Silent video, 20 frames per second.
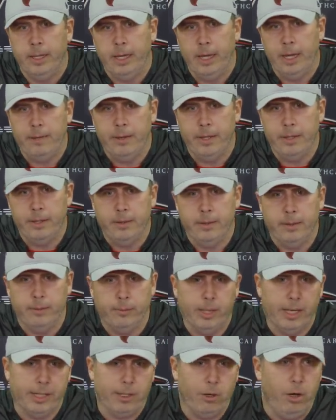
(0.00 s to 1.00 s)
And then
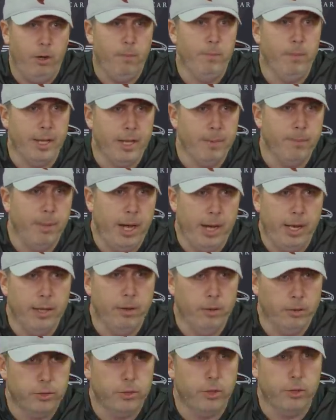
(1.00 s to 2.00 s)
what I call a mini bye,
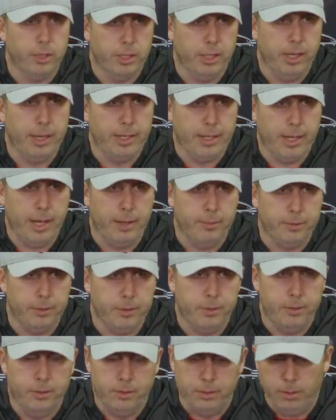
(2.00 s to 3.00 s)
those Thursday night
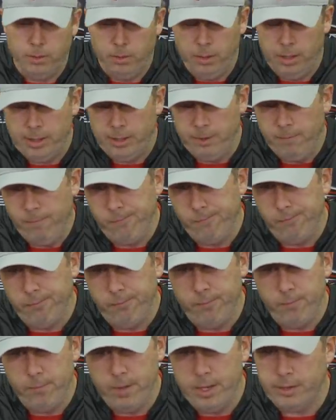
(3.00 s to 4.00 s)
games. Um,
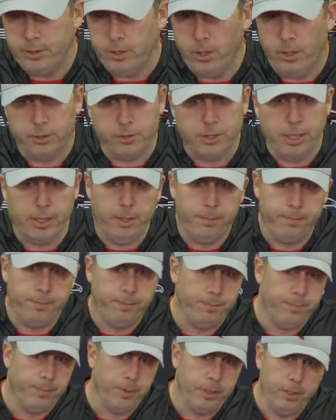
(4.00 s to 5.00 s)
and it's all set up,
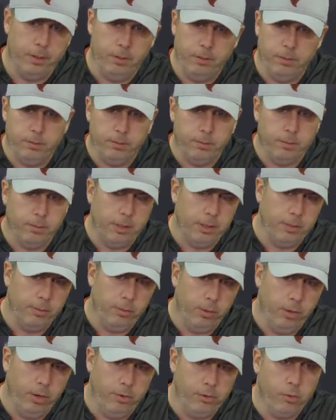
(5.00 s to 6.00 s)
you know,
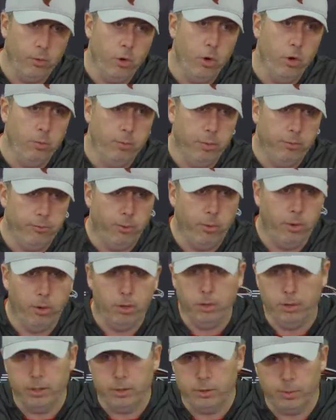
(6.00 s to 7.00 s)
we're on the road
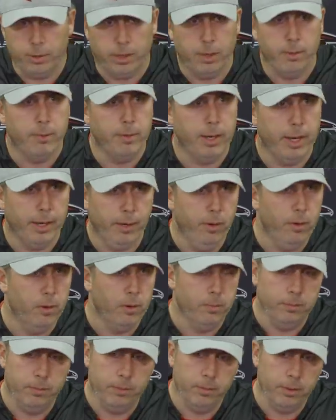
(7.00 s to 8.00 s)
before, at least we're coming back
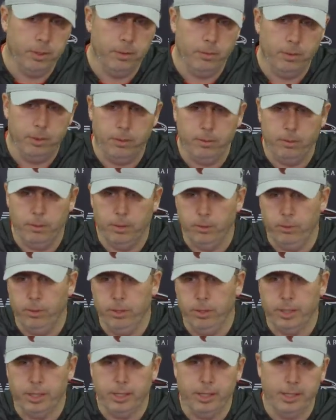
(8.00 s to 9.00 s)
home. You know, where, where it
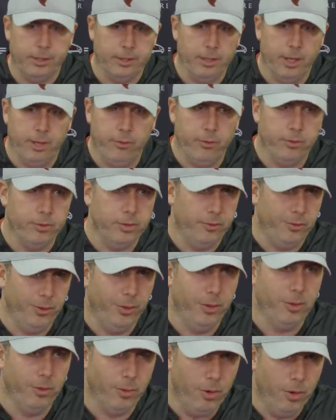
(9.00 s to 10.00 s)
really can get tough is if
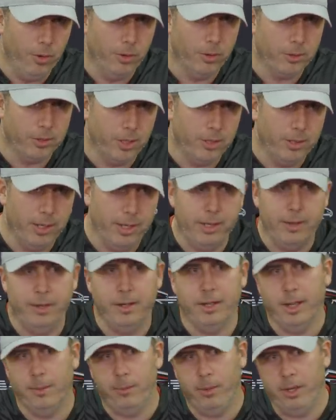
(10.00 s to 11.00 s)
you're on the road on Sunday and then
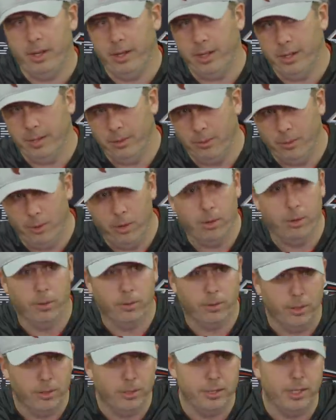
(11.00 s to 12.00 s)
you got to play again on the road on
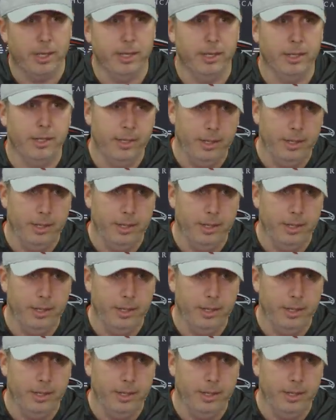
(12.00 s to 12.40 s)
Thursday.